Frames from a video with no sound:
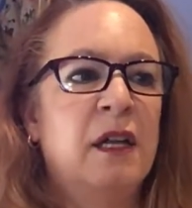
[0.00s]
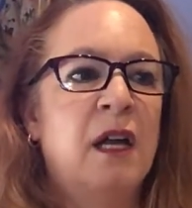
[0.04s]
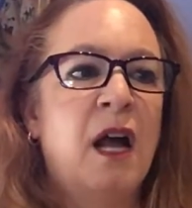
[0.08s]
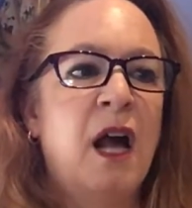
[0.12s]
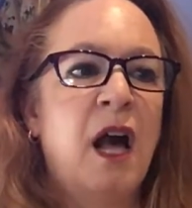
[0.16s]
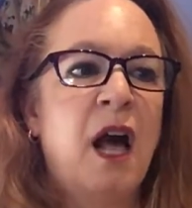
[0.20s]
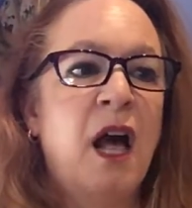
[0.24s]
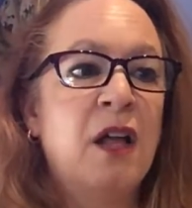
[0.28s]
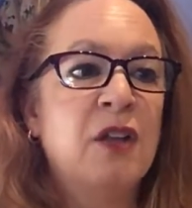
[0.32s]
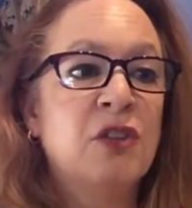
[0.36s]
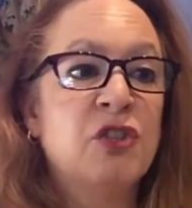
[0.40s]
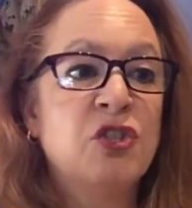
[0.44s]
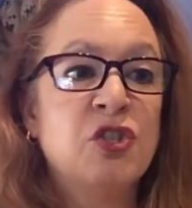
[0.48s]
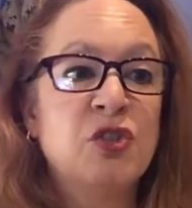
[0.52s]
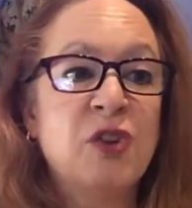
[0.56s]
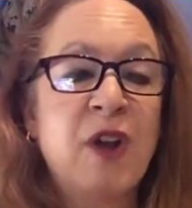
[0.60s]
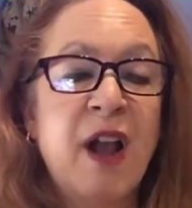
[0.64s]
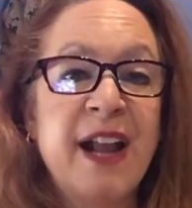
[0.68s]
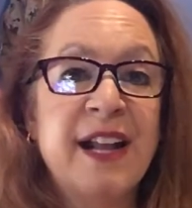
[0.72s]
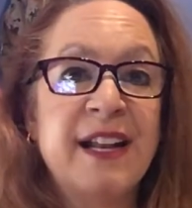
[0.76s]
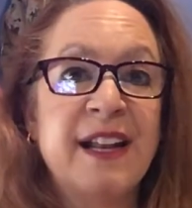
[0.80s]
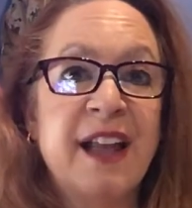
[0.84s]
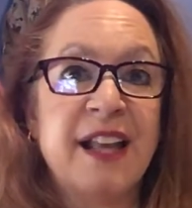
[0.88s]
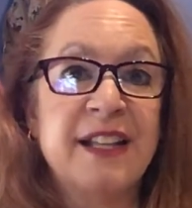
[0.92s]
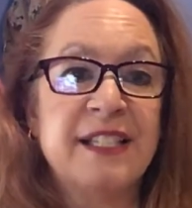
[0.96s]
"I'll try
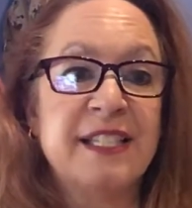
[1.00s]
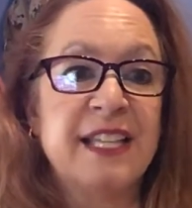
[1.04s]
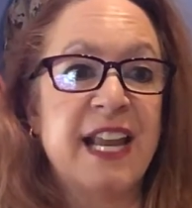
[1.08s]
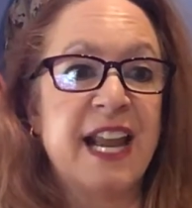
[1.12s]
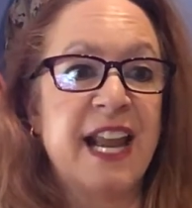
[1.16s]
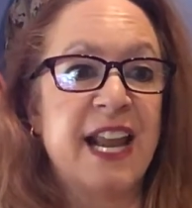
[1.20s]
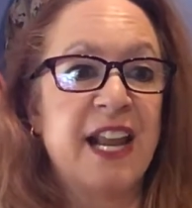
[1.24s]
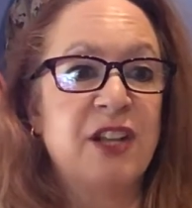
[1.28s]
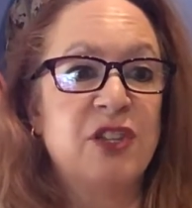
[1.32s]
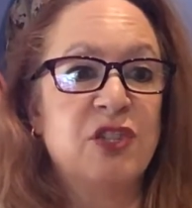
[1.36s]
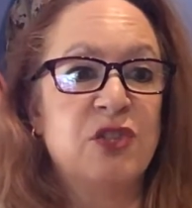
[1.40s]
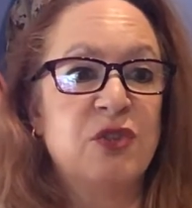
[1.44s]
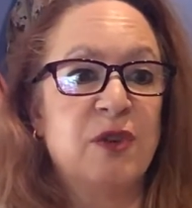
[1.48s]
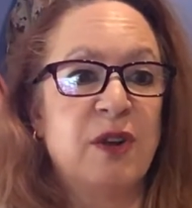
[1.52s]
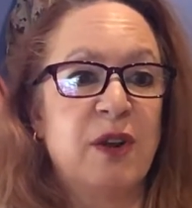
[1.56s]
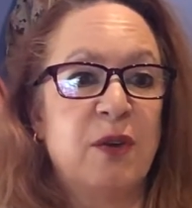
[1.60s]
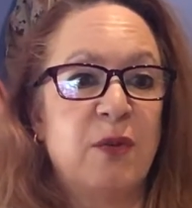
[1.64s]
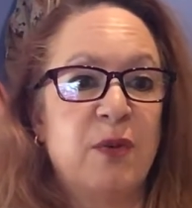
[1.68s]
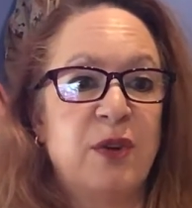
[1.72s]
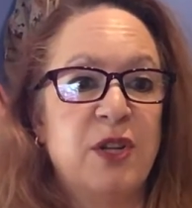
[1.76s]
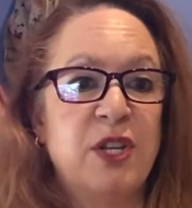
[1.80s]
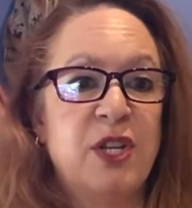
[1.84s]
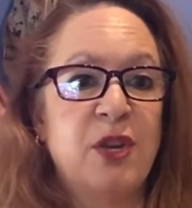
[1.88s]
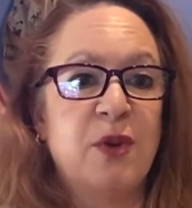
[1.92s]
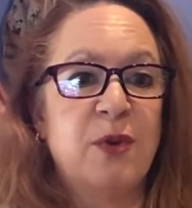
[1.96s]
not to answer it
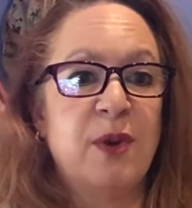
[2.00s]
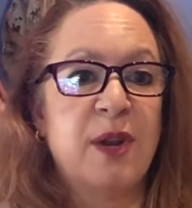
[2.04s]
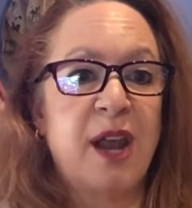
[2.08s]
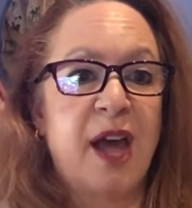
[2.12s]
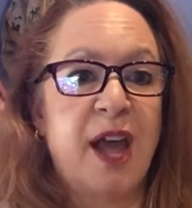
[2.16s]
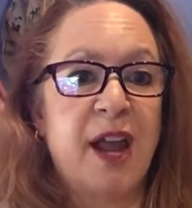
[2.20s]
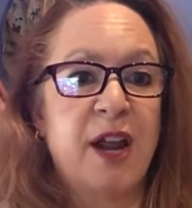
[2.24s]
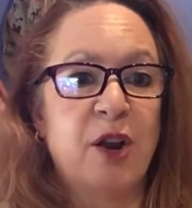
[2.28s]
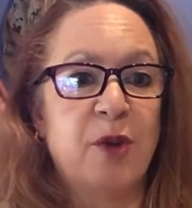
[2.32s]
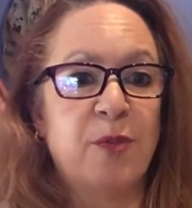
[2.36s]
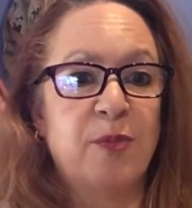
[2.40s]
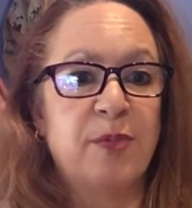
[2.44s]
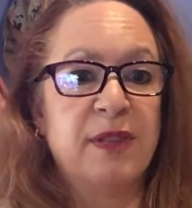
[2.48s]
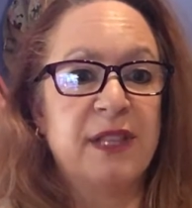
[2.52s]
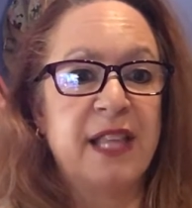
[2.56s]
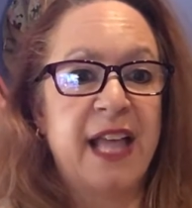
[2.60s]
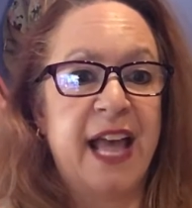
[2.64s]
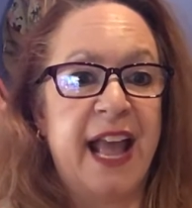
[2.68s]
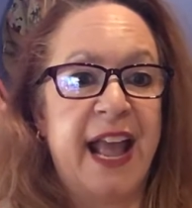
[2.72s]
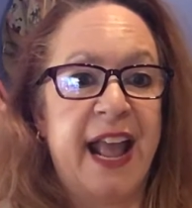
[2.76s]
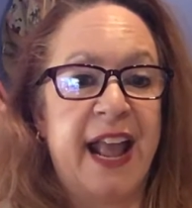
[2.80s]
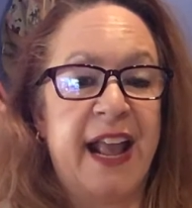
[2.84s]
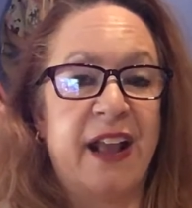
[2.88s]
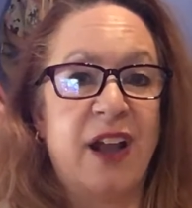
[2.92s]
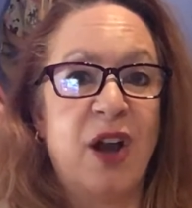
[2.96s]
when you and I are
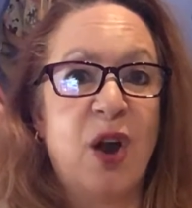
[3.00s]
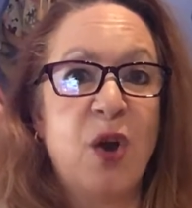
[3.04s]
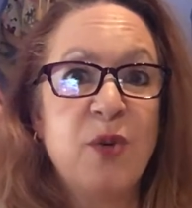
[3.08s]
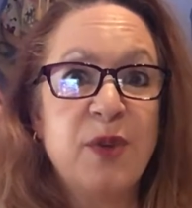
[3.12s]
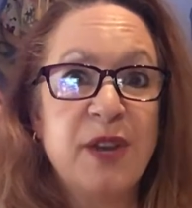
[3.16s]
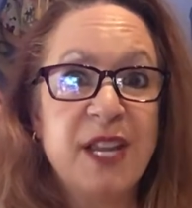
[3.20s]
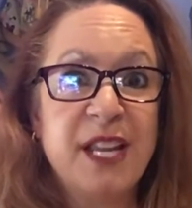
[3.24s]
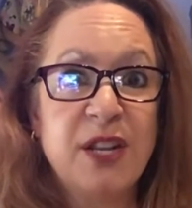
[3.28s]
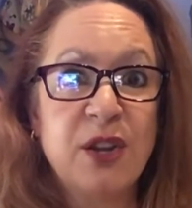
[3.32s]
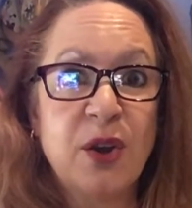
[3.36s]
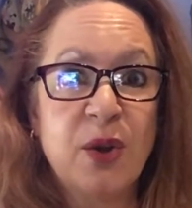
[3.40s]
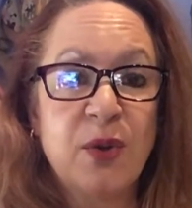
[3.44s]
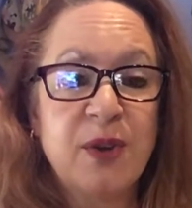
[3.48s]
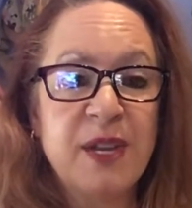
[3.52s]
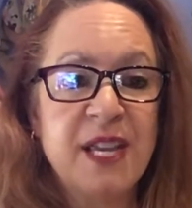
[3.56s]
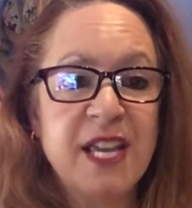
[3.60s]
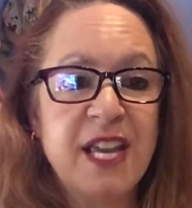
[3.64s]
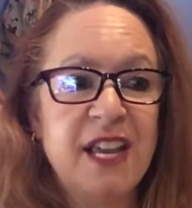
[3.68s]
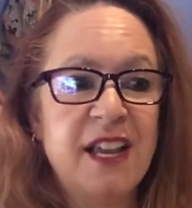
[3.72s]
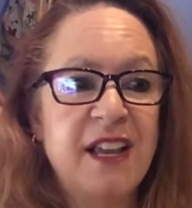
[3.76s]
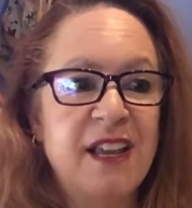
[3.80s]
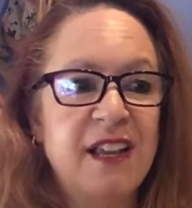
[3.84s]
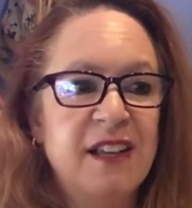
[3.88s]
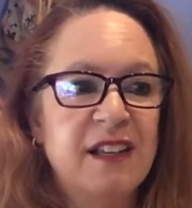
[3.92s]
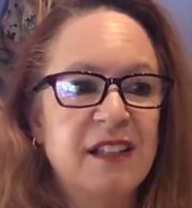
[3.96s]
playing. Okie
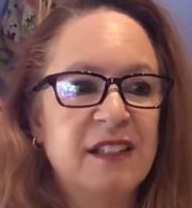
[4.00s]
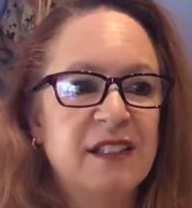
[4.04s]
dokie?"